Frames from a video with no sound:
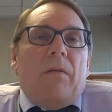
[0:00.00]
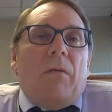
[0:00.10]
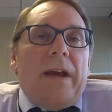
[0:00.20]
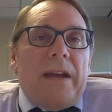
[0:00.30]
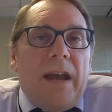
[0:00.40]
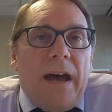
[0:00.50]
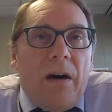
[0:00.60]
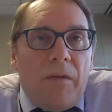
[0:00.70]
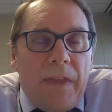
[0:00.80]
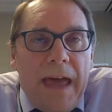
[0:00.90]
Right
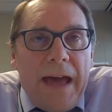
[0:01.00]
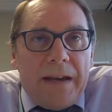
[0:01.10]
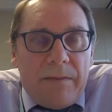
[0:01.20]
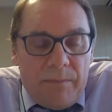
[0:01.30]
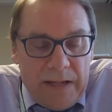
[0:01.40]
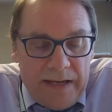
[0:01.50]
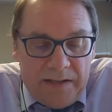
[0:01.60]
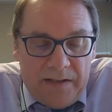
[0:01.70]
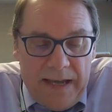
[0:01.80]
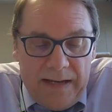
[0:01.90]
now, that
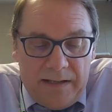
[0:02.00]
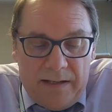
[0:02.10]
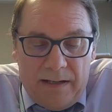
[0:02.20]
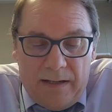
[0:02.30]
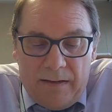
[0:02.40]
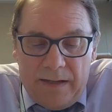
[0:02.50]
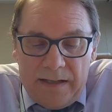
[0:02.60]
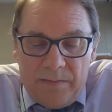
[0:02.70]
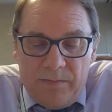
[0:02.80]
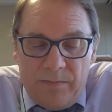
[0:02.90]
means that
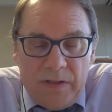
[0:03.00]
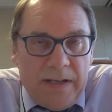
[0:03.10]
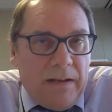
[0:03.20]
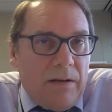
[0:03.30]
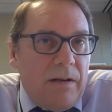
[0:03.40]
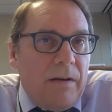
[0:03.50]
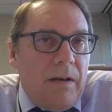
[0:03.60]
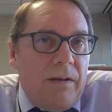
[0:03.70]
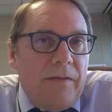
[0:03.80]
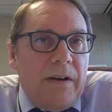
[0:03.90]
this particular
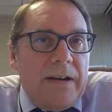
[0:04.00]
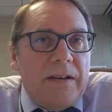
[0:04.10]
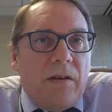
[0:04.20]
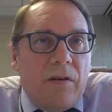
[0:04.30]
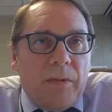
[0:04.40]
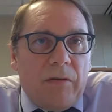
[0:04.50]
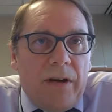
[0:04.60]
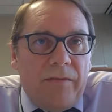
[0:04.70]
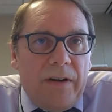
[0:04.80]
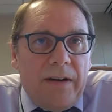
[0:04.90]
variant,
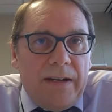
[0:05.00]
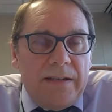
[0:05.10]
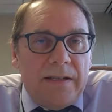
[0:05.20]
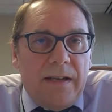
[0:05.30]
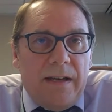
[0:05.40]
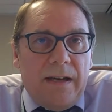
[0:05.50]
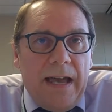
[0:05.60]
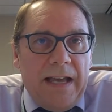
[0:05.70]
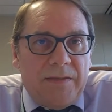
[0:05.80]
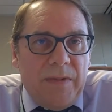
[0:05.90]
Omicron variant,
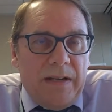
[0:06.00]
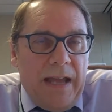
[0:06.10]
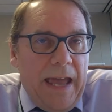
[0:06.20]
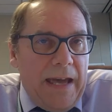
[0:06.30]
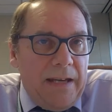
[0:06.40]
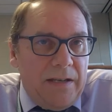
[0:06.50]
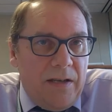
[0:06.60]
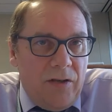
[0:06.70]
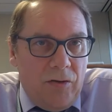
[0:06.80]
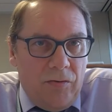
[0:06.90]
has been
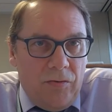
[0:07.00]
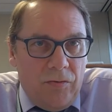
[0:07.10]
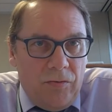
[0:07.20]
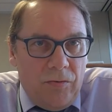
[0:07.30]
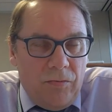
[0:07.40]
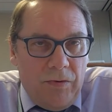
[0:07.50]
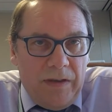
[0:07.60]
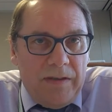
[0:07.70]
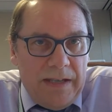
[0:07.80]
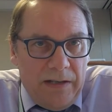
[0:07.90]
added to
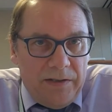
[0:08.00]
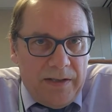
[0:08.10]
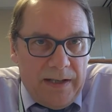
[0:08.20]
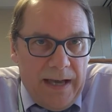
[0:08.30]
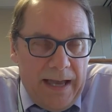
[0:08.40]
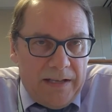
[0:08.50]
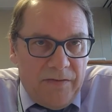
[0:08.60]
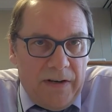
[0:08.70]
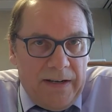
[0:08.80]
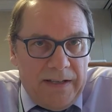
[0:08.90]
with Delta as
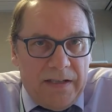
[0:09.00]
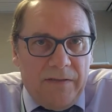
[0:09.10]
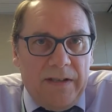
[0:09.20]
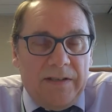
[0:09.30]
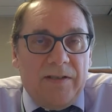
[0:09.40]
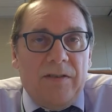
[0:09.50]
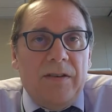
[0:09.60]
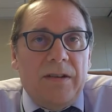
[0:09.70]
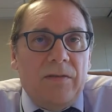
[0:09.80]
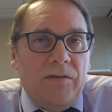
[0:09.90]
variants of
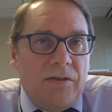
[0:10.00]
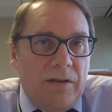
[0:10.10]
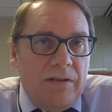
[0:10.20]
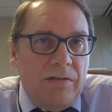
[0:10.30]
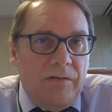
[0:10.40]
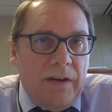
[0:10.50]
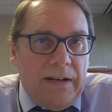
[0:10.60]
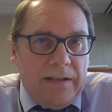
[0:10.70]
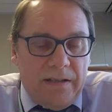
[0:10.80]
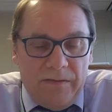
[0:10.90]
concern, and those are the two
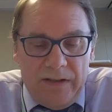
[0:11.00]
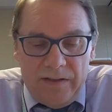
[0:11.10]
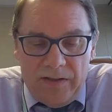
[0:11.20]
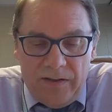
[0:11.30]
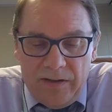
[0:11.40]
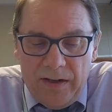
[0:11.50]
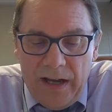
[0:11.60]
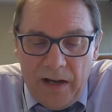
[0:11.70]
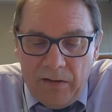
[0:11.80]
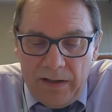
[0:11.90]
variants of concern
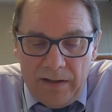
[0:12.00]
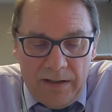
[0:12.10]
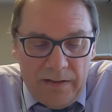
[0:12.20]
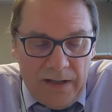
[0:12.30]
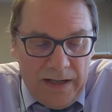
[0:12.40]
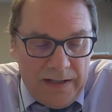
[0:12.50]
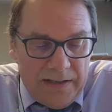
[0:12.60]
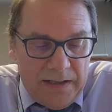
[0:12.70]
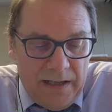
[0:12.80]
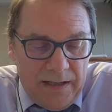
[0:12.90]
now in the
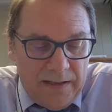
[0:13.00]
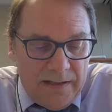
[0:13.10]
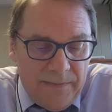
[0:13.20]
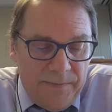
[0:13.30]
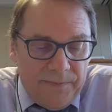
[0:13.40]
United States.